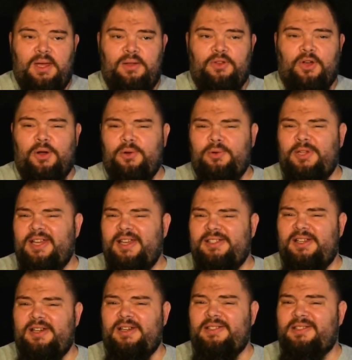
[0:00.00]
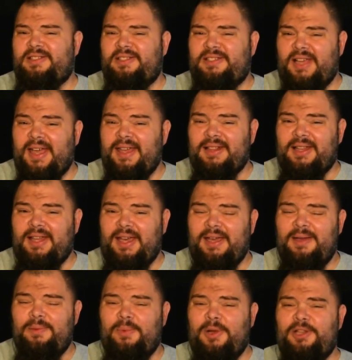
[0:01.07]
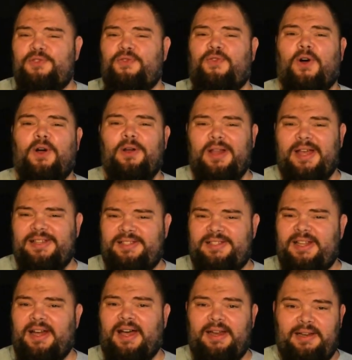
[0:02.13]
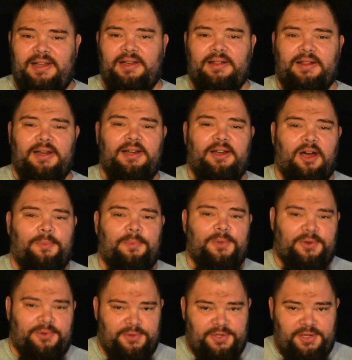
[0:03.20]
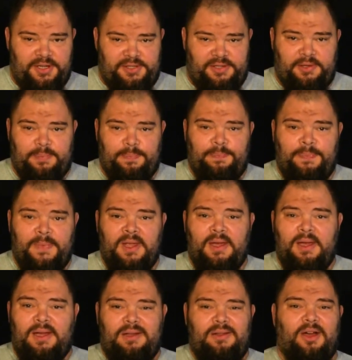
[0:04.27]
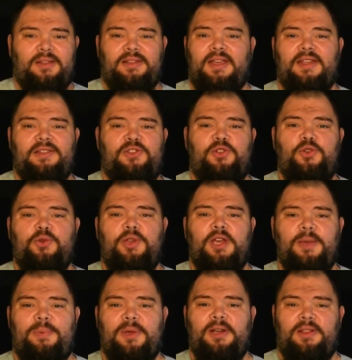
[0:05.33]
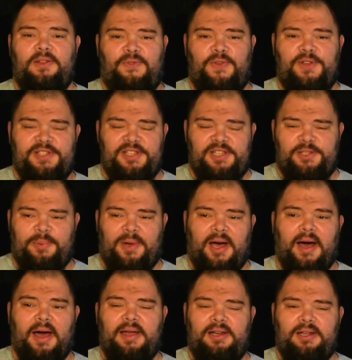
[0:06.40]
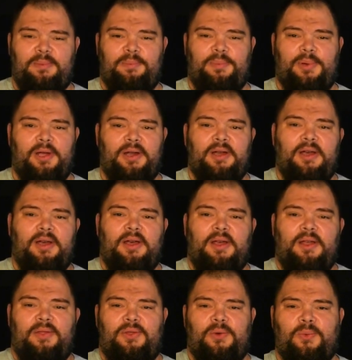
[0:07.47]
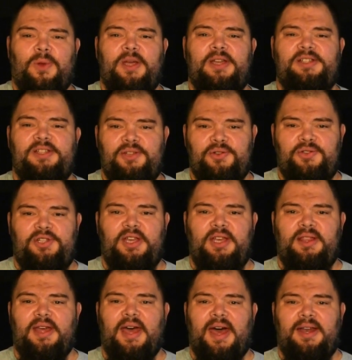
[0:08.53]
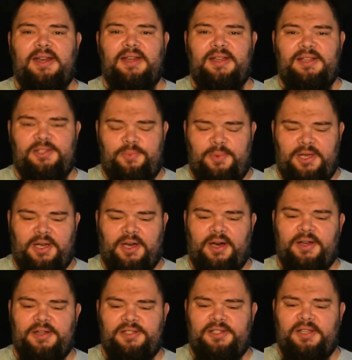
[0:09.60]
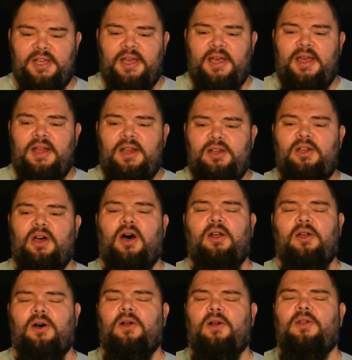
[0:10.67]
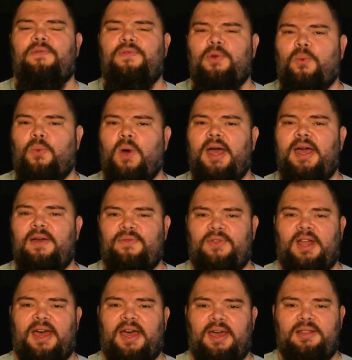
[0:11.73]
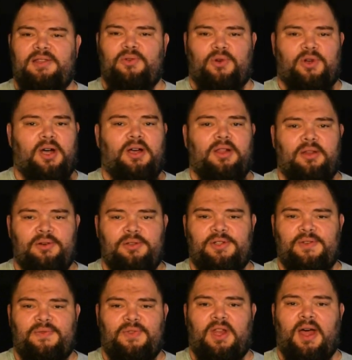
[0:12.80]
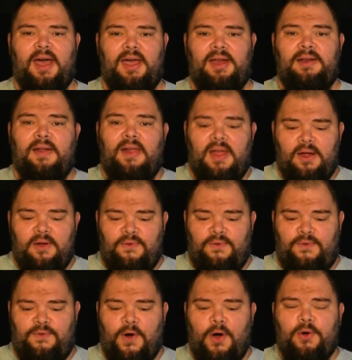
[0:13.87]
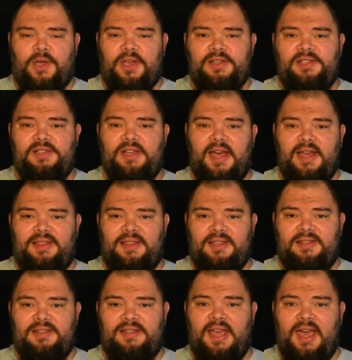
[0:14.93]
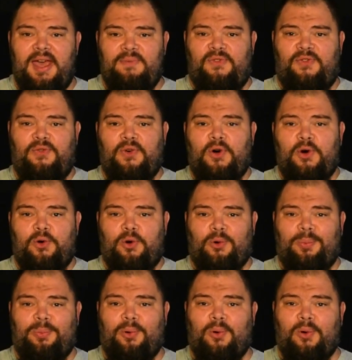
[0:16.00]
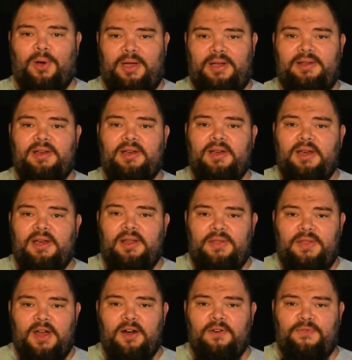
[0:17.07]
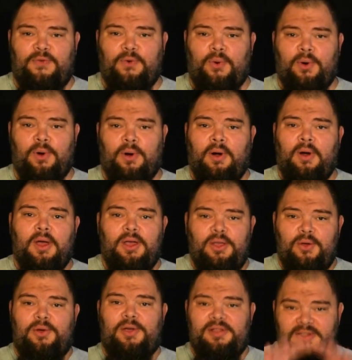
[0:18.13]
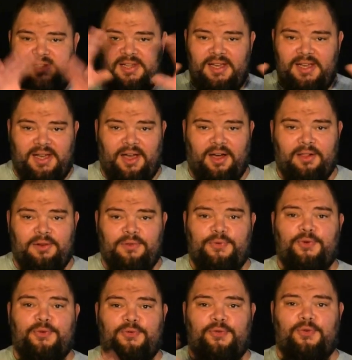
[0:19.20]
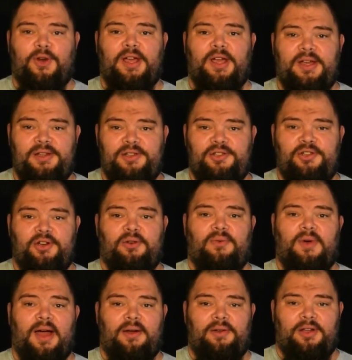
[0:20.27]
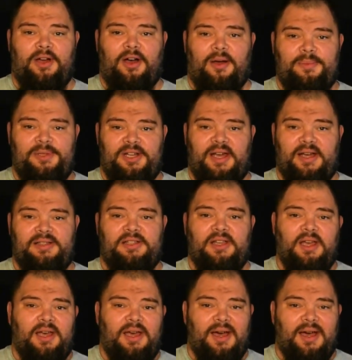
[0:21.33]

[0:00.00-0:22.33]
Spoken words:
Not only is it unsightly, but it's far less than ideal in an optical system. Not to get too deep into the physics behind it, but the reason you see that is because not all of the wavelengths or colors of light focus at the same focal point. Therefore, you can see a colorful fringe around objects.